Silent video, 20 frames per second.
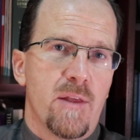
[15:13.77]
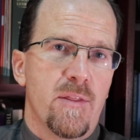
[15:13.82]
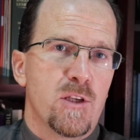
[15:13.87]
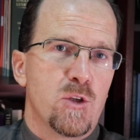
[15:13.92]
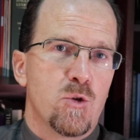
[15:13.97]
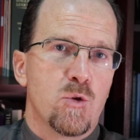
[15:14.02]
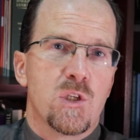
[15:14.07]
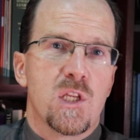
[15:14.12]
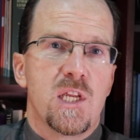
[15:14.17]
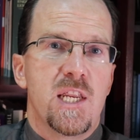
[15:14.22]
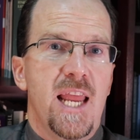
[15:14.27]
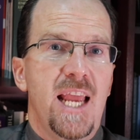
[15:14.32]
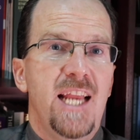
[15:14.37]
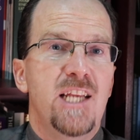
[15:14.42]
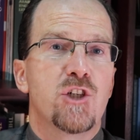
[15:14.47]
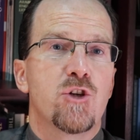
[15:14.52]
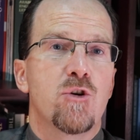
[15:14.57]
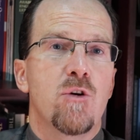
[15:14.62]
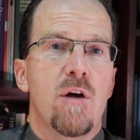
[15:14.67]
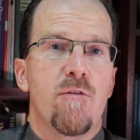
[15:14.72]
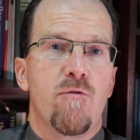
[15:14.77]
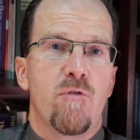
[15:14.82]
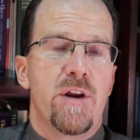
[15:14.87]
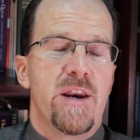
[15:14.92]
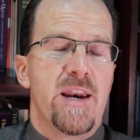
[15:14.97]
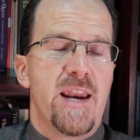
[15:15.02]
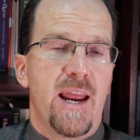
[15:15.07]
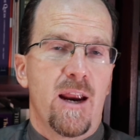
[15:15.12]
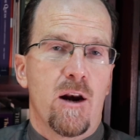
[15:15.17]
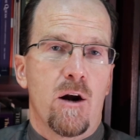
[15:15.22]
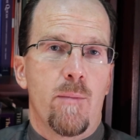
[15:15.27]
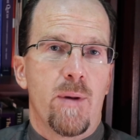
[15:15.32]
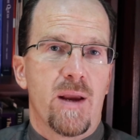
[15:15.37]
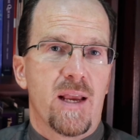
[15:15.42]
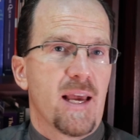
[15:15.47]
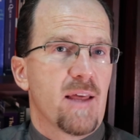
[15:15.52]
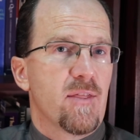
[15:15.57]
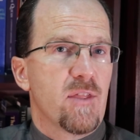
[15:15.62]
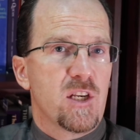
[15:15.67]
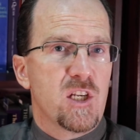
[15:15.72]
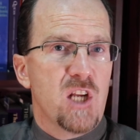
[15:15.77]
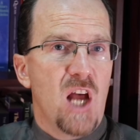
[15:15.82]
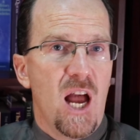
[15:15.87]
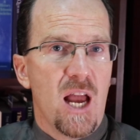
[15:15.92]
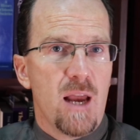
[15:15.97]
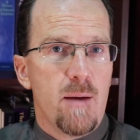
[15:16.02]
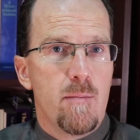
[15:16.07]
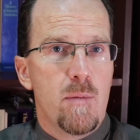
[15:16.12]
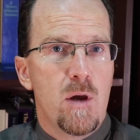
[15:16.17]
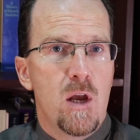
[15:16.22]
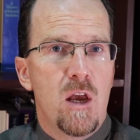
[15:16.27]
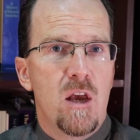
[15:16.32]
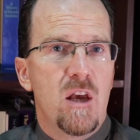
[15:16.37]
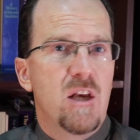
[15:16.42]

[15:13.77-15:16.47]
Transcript: And this was the nature of written Arabic at the time.